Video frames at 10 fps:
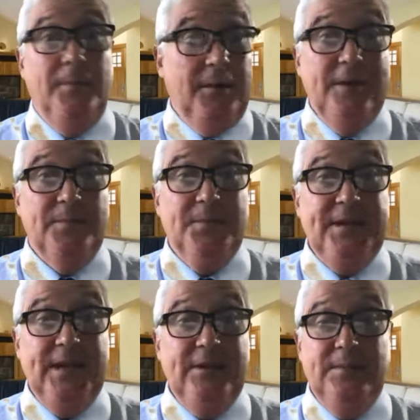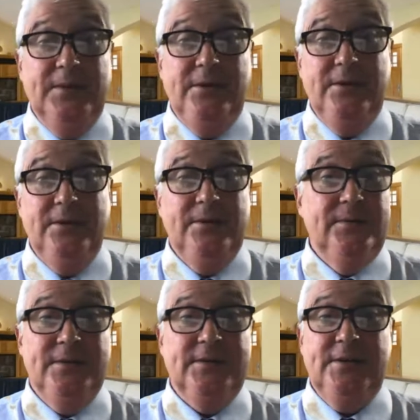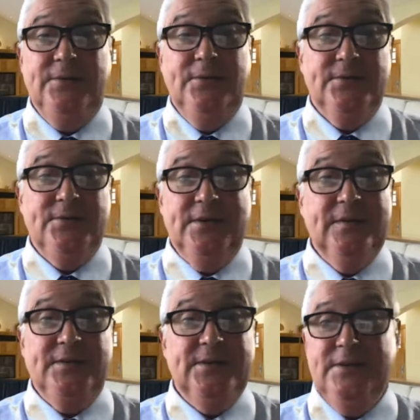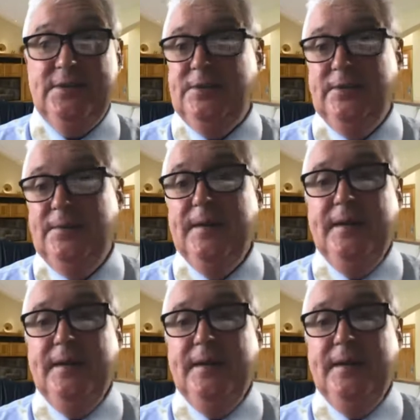even pretend to be you and sell your services to